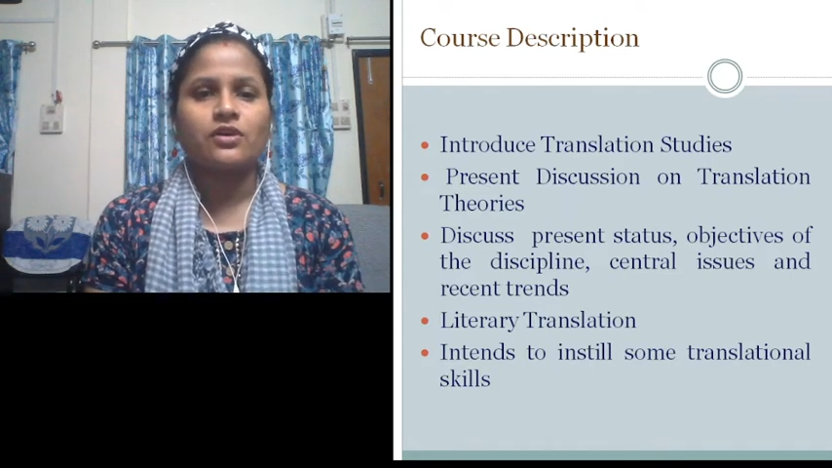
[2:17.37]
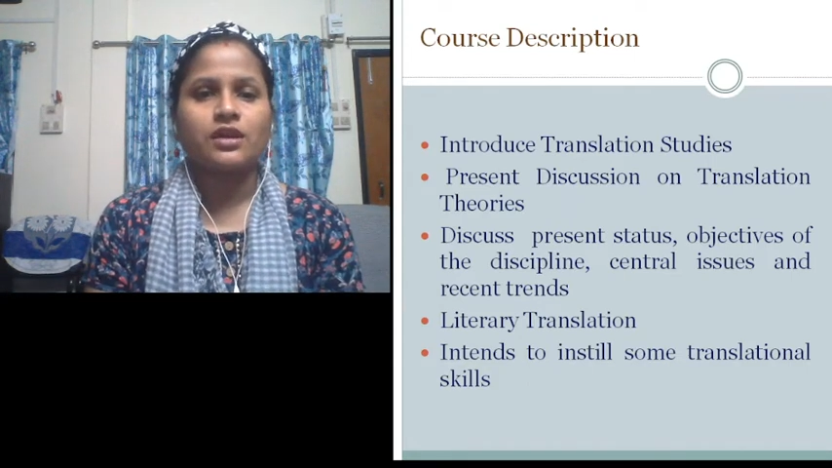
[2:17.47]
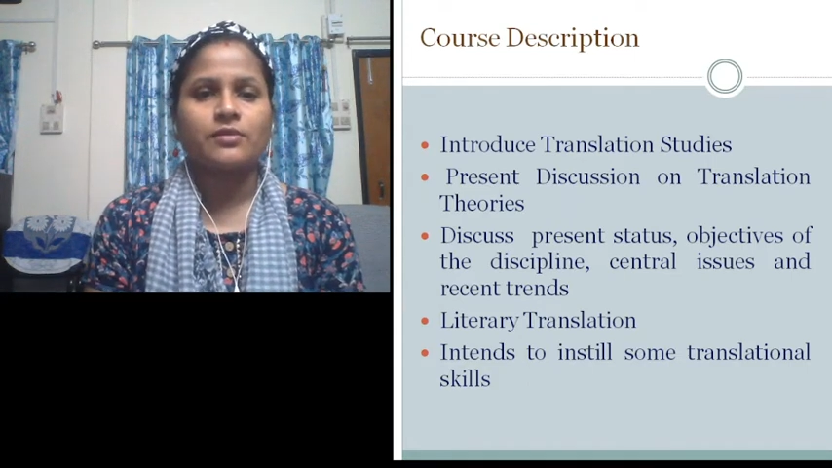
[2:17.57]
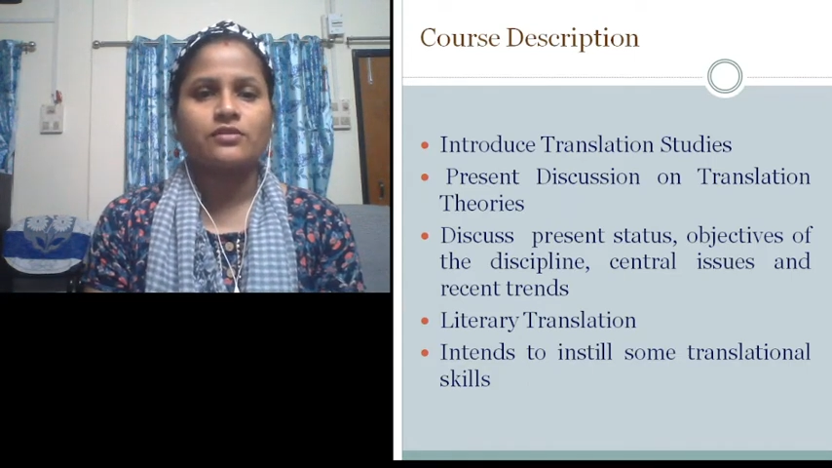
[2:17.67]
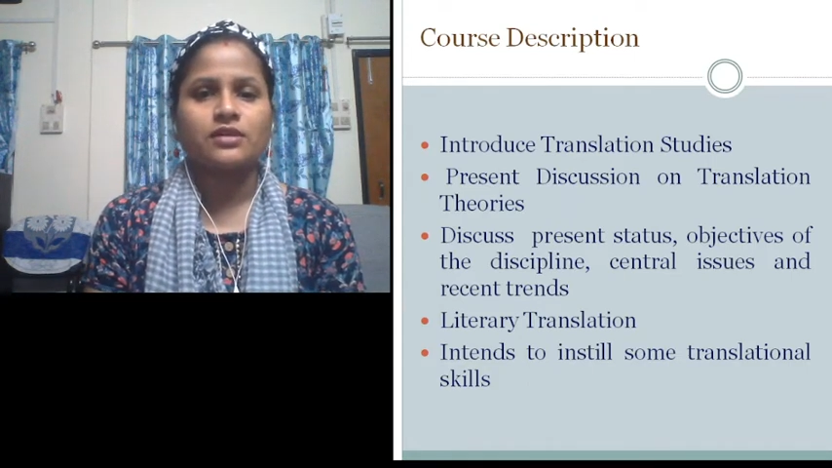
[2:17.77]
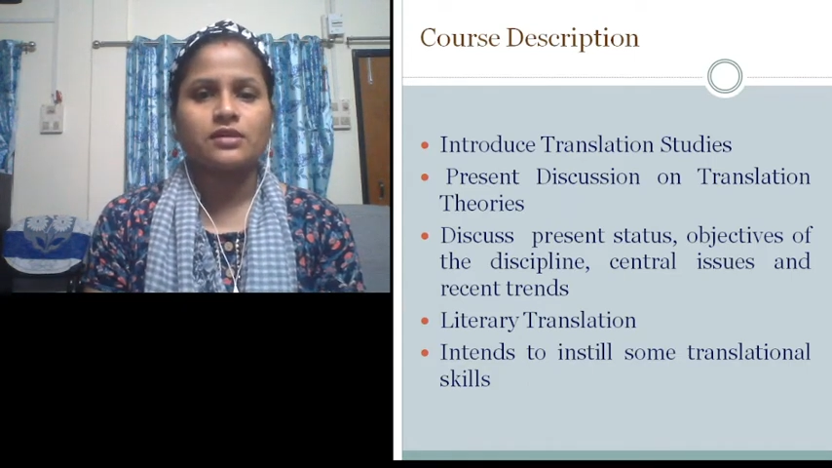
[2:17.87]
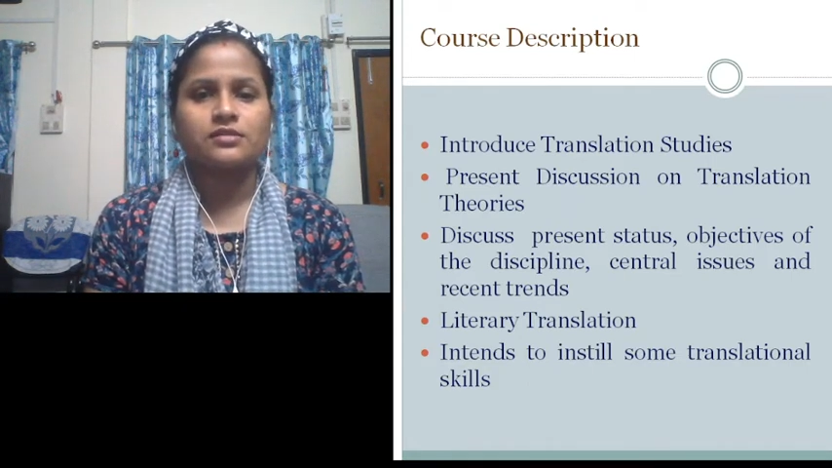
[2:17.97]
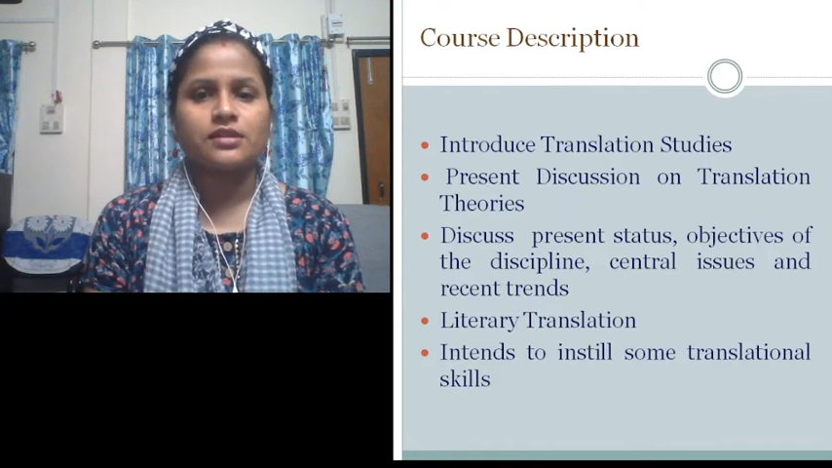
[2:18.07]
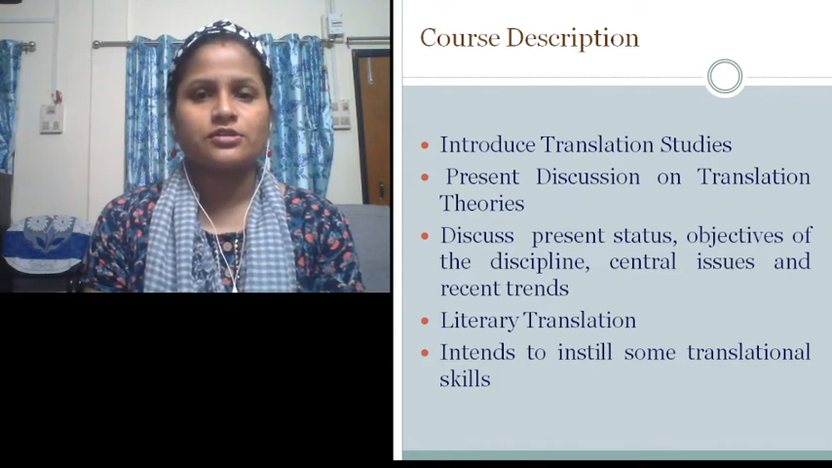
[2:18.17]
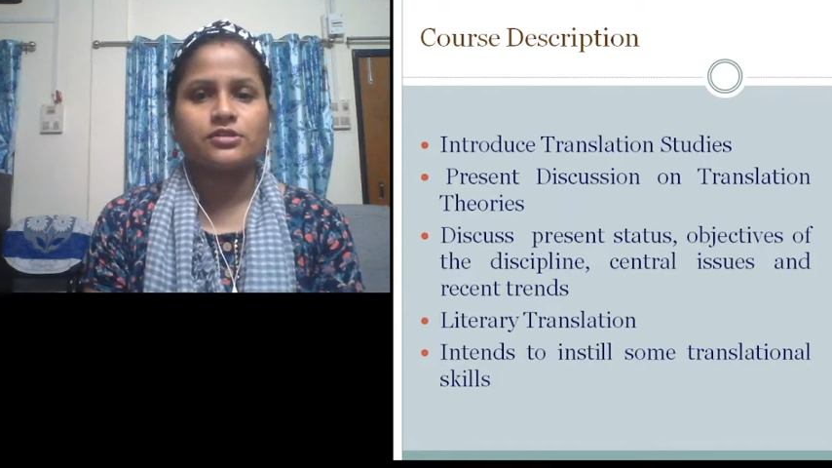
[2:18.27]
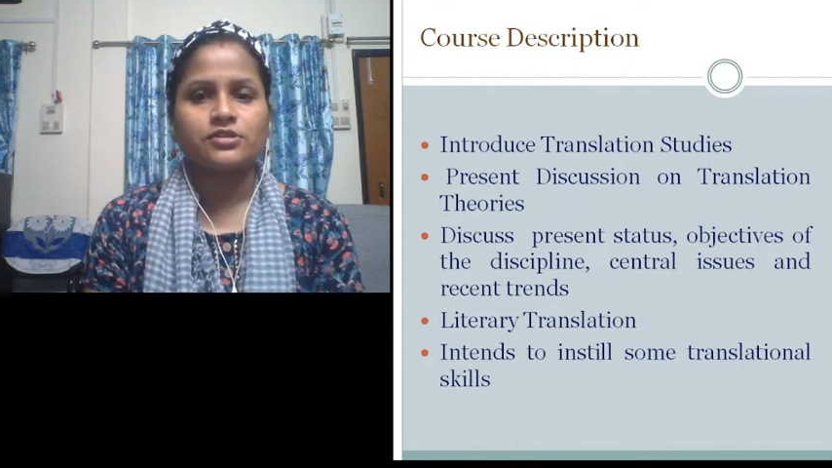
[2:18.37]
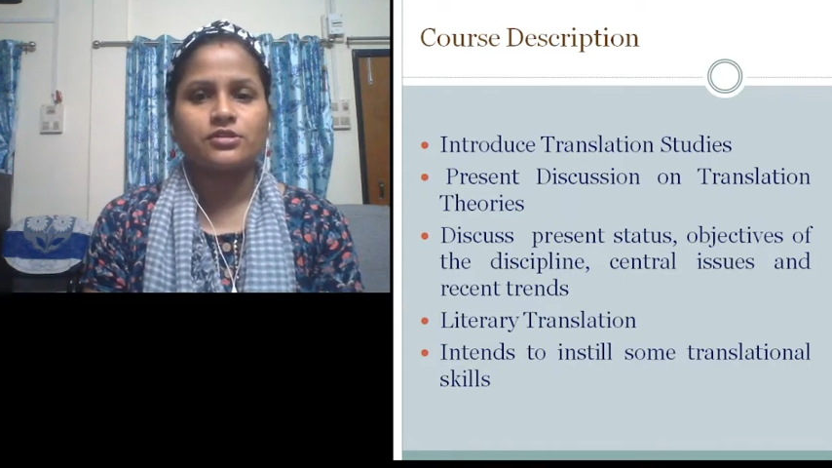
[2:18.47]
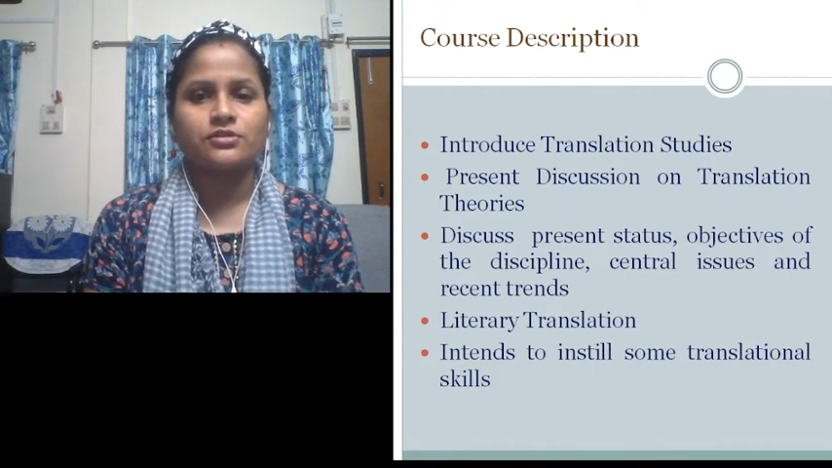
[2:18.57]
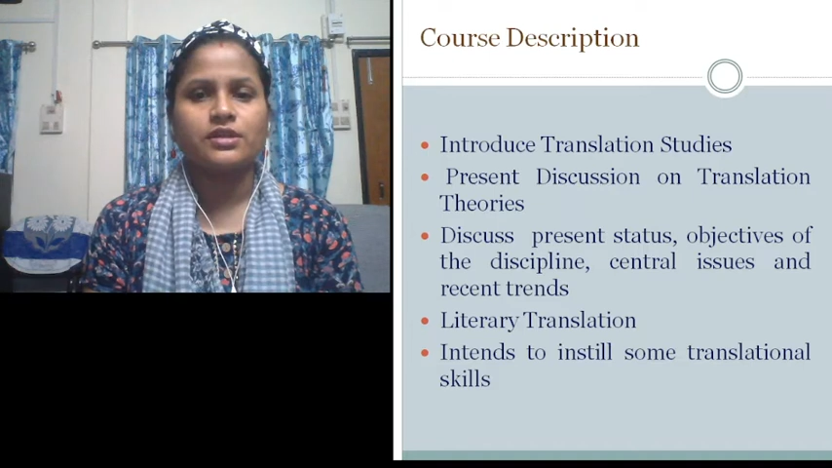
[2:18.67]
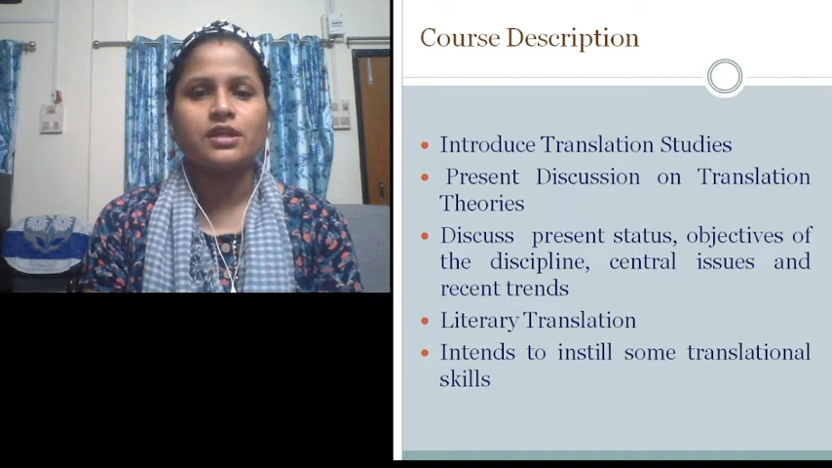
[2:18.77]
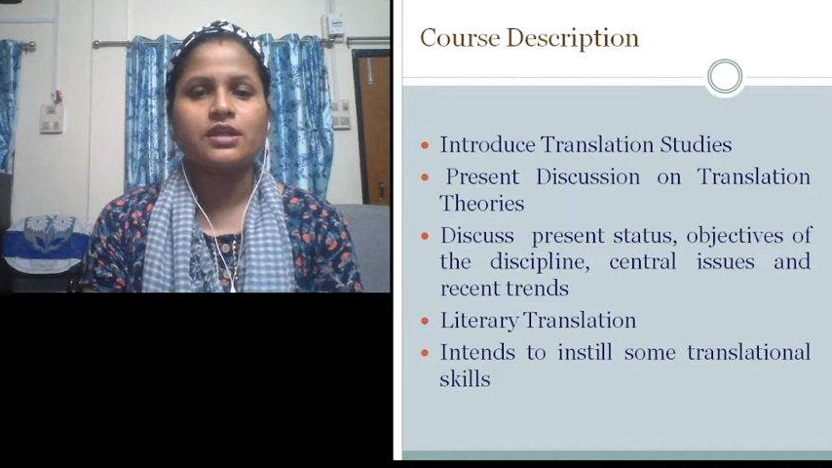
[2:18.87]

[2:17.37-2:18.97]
about translation theory,